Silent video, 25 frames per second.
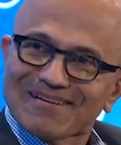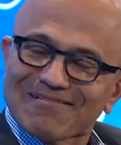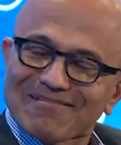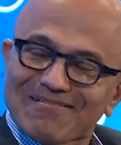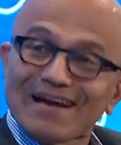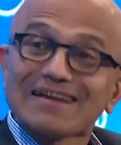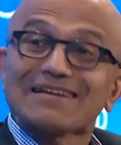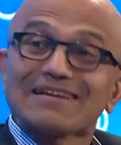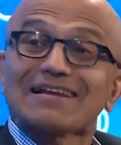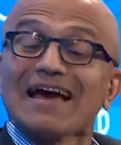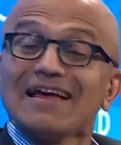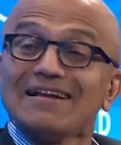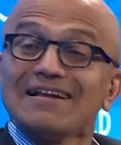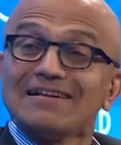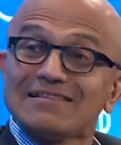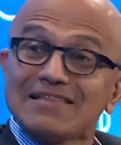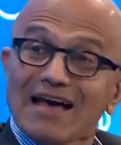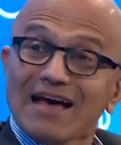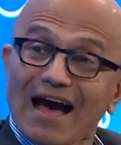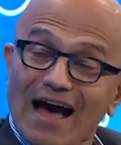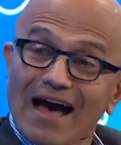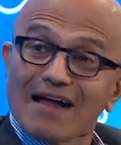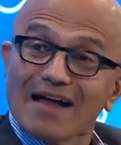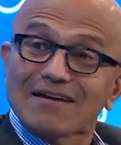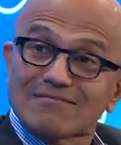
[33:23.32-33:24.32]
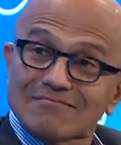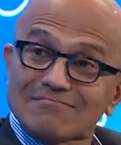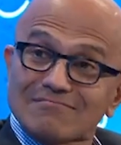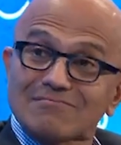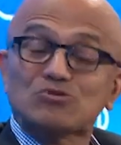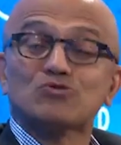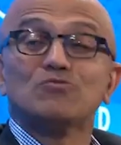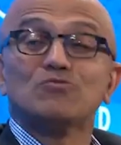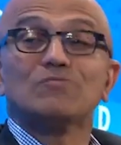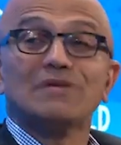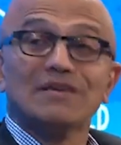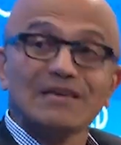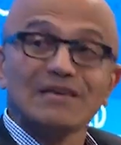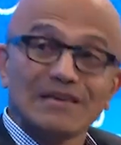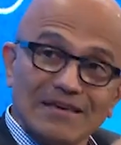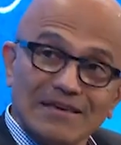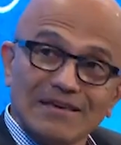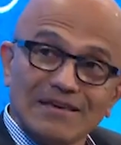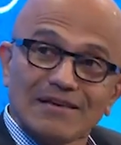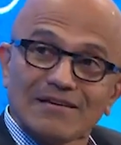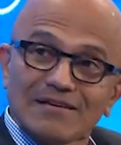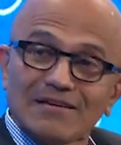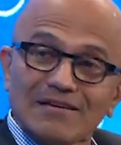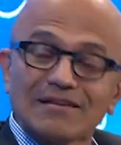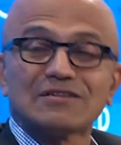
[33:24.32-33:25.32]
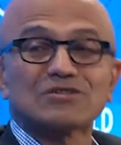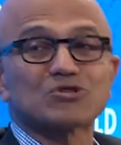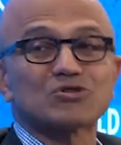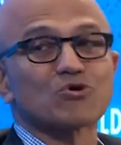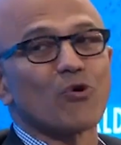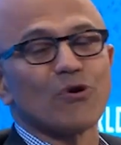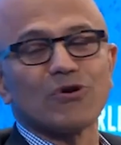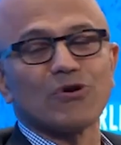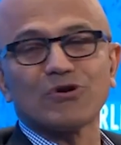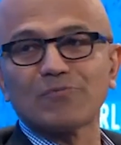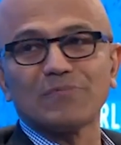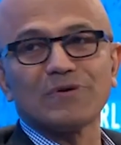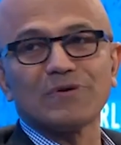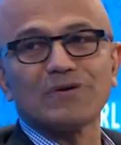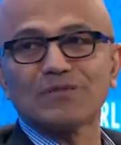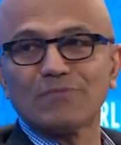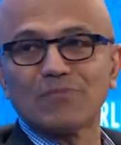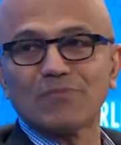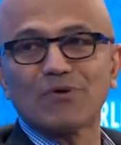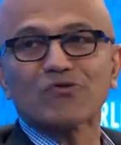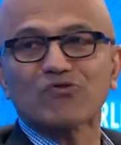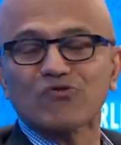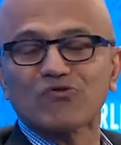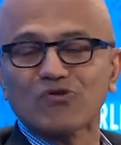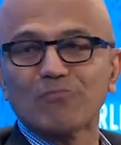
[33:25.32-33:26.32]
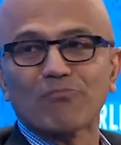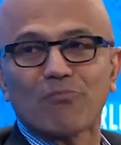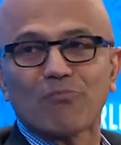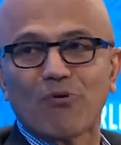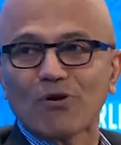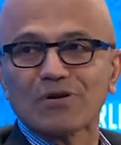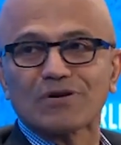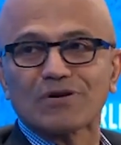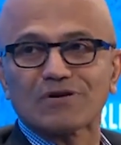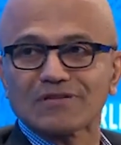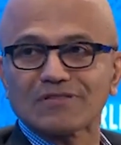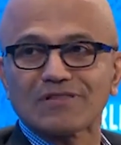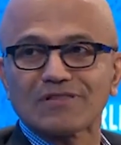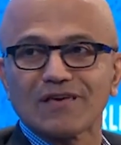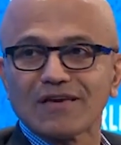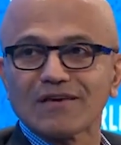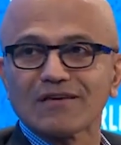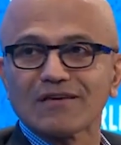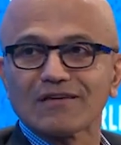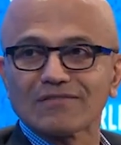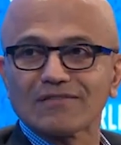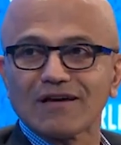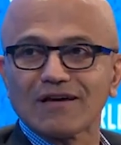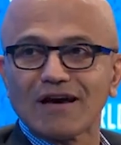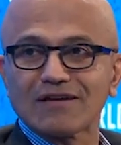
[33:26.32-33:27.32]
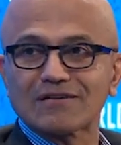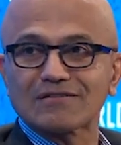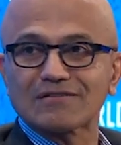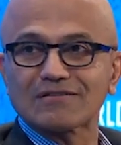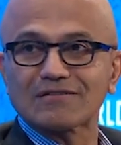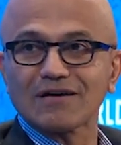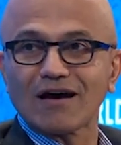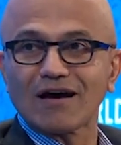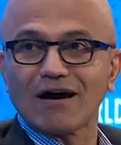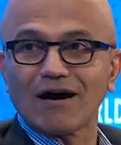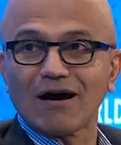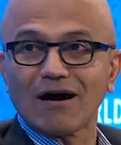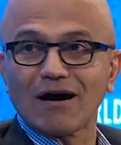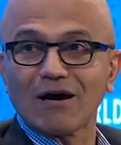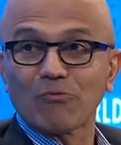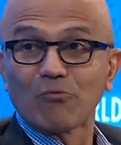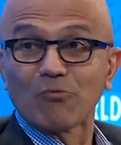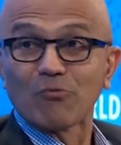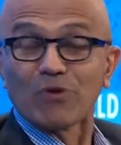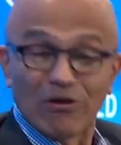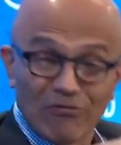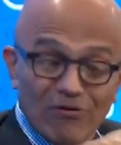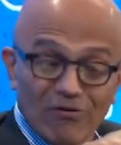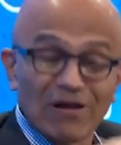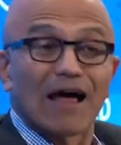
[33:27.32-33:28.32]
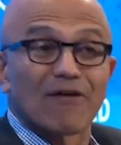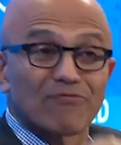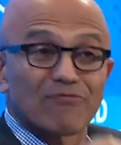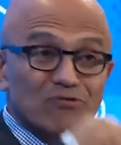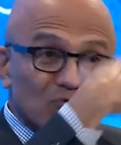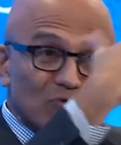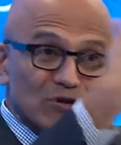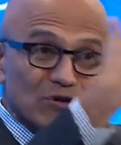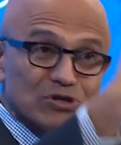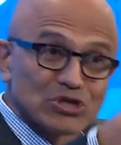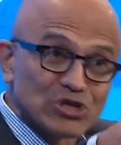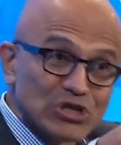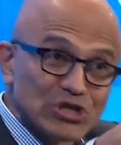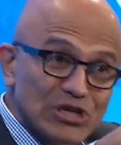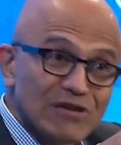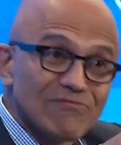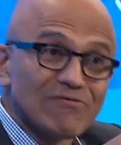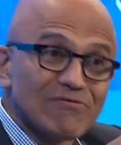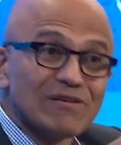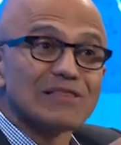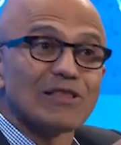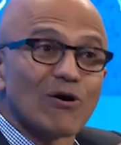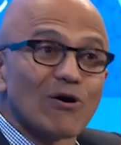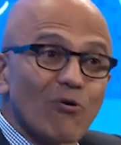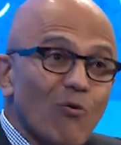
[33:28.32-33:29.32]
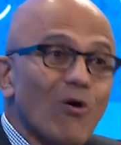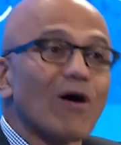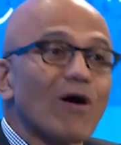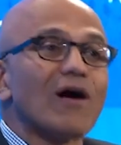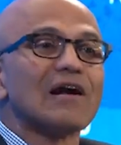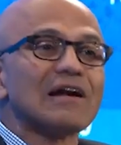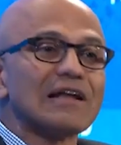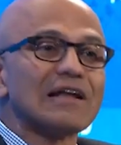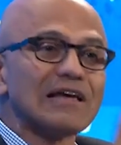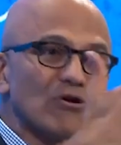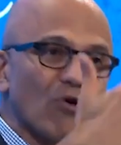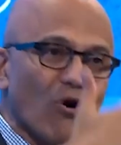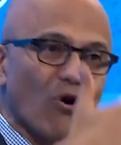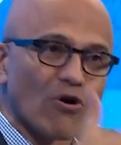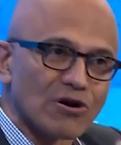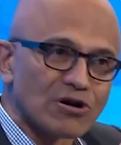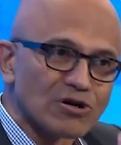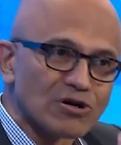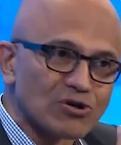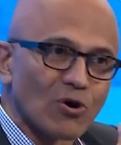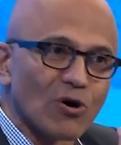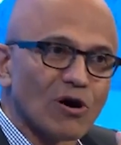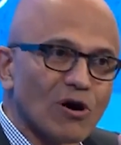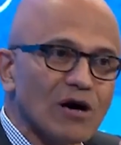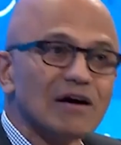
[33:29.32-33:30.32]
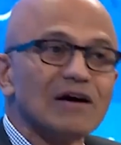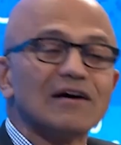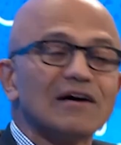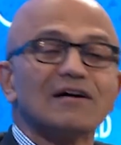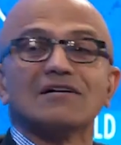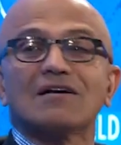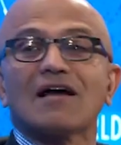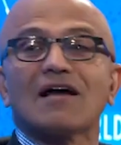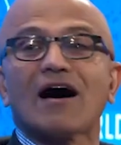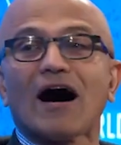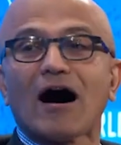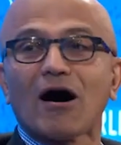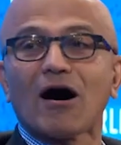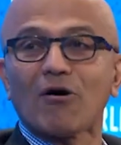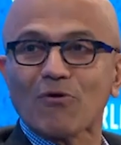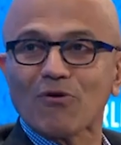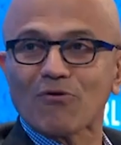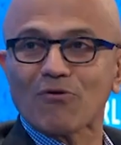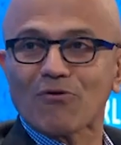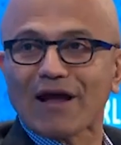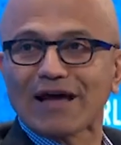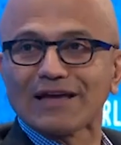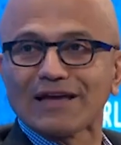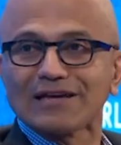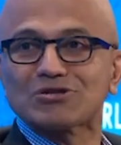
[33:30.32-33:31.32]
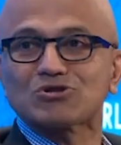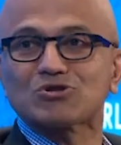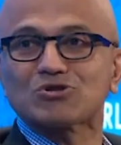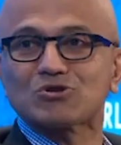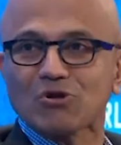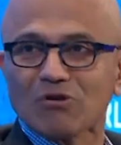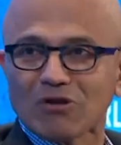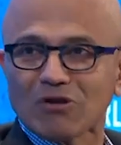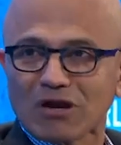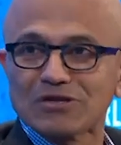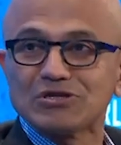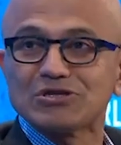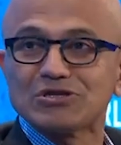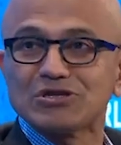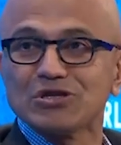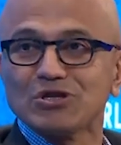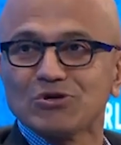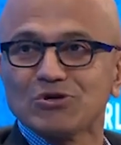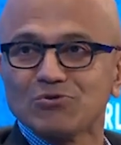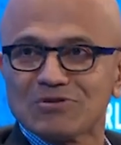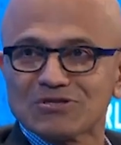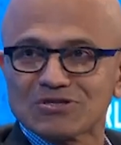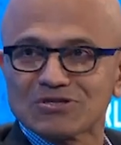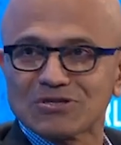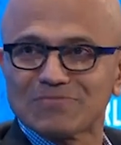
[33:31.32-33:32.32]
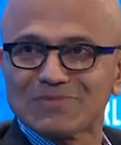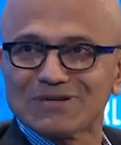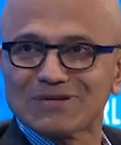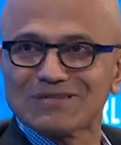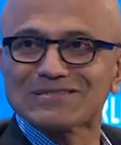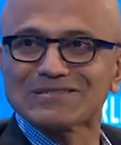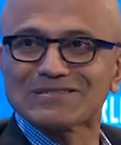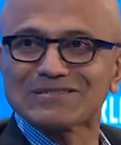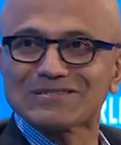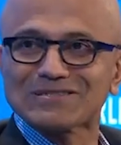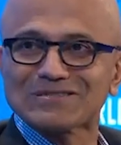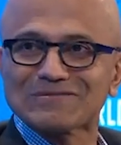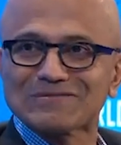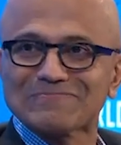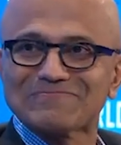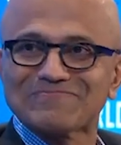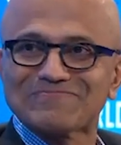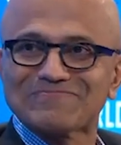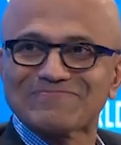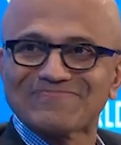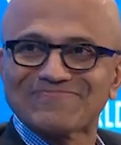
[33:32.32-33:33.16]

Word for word: right? And that, to me, is going to be the most important thing that uh, we will have to achieve in the world in order to earn our right to continue as a business.